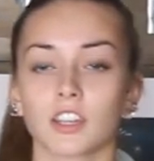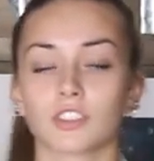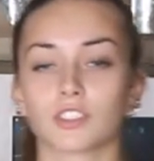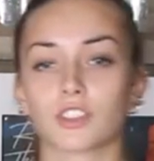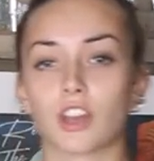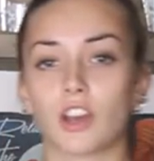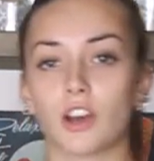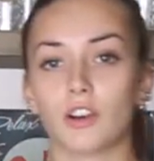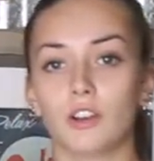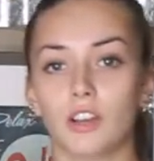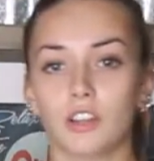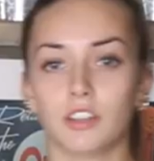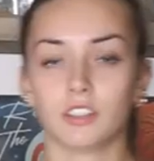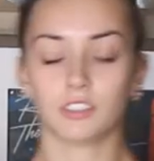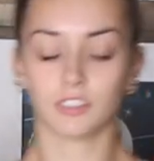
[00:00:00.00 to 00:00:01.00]
So
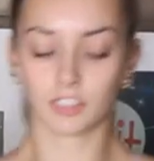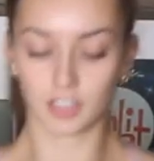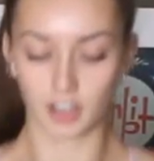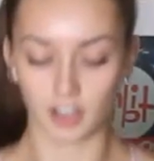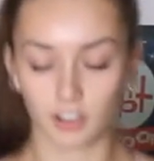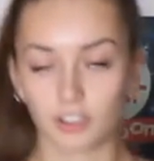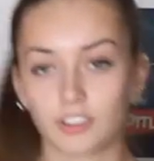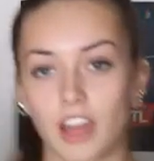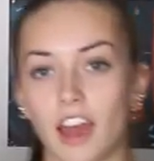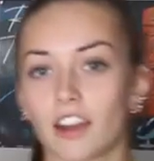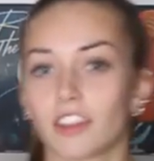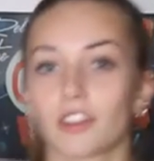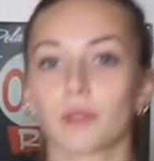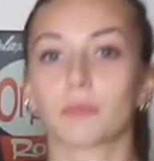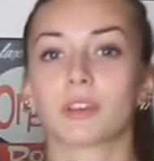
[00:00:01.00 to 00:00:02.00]
here, I'll go down
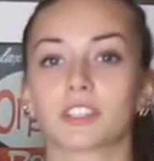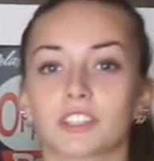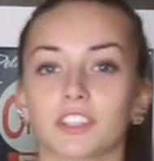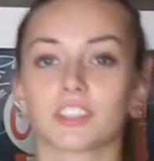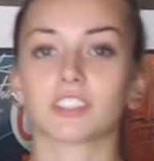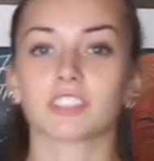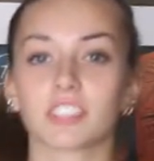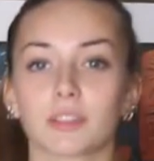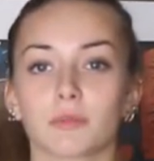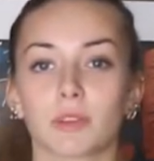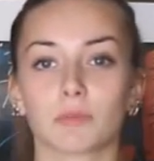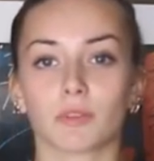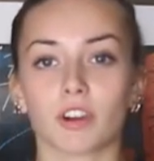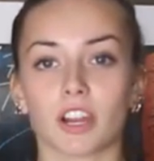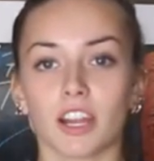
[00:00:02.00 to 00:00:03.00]
a little bit so you can see me more.